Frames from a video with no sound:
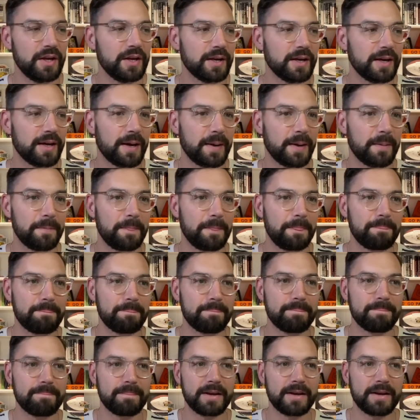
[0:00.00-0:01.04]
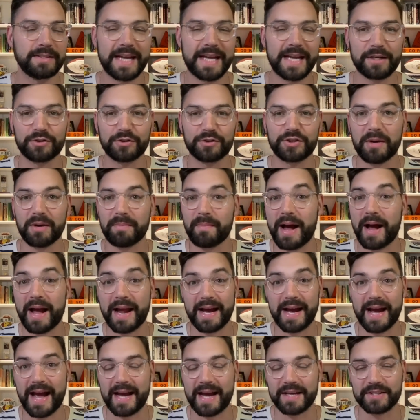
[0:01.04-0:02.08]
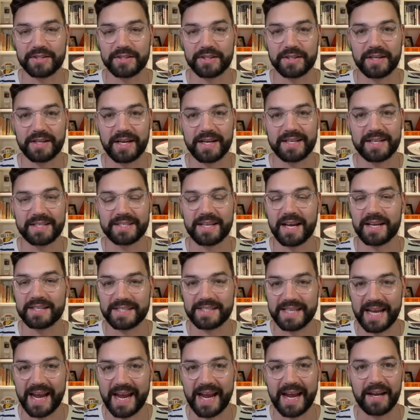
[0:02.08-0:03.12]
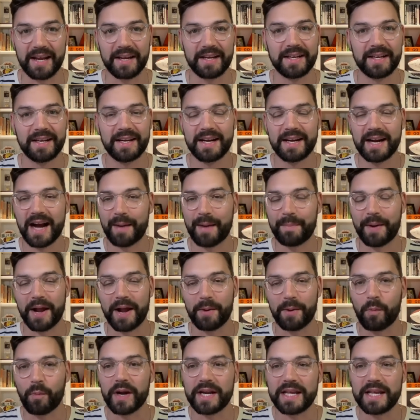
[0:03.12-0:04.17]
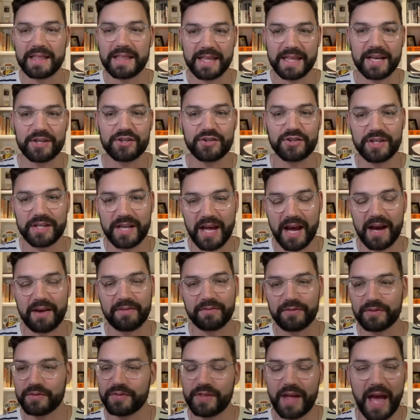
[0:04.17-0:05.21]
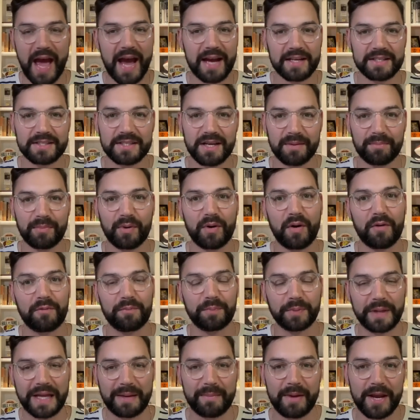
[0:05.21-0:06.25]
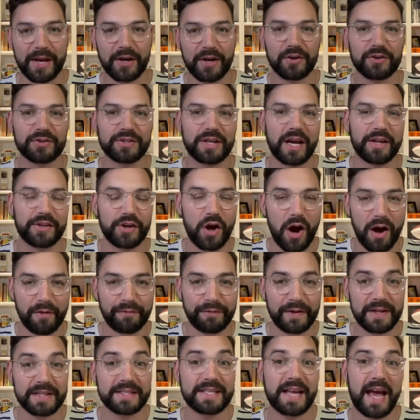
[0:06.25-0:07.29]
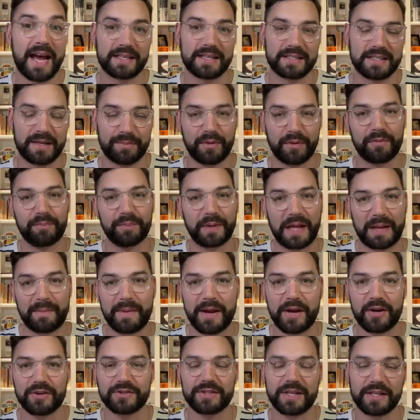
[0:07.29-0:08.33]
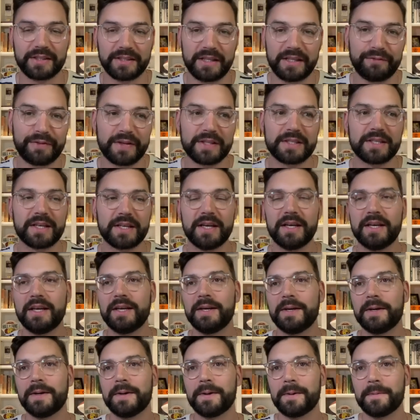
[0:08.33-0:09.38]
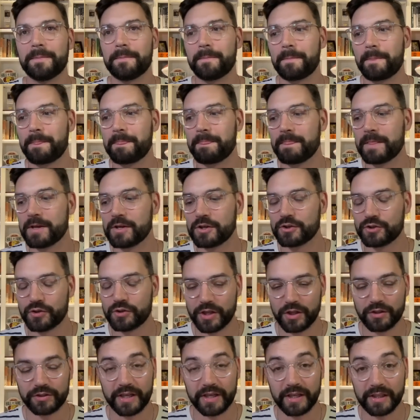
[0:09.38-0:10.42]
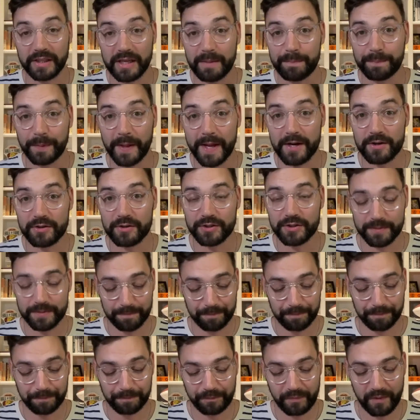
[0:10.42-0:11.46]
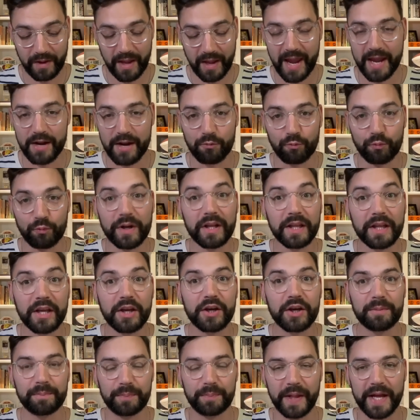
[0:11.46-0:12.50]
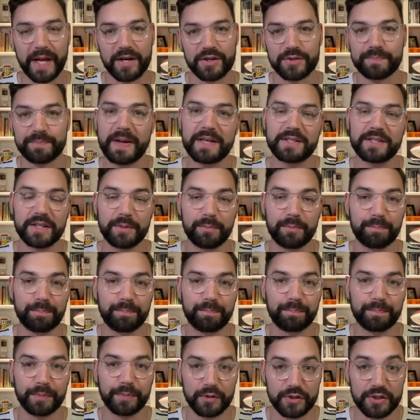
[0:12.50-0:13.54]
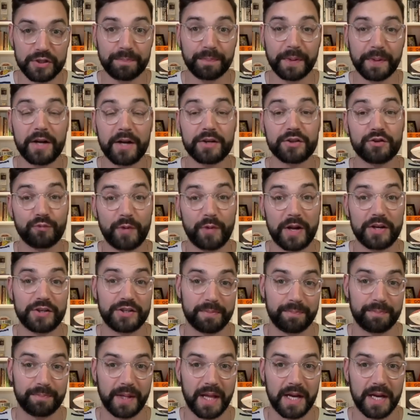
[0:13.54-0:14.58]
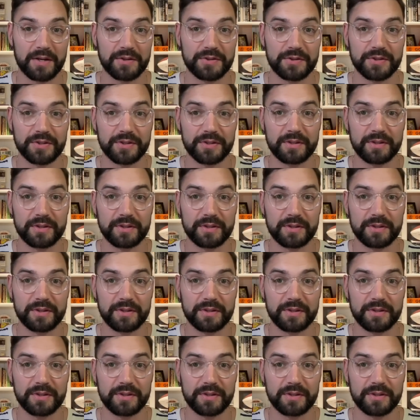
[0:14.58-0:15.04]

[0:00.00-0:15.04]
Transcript: Daniel Jeremiah has a saying about what he thinks you need to have X number of playmakers on offense, X number of playmakers on defense. So they looked at elite players and really good players, basically blue chip players and red chip players,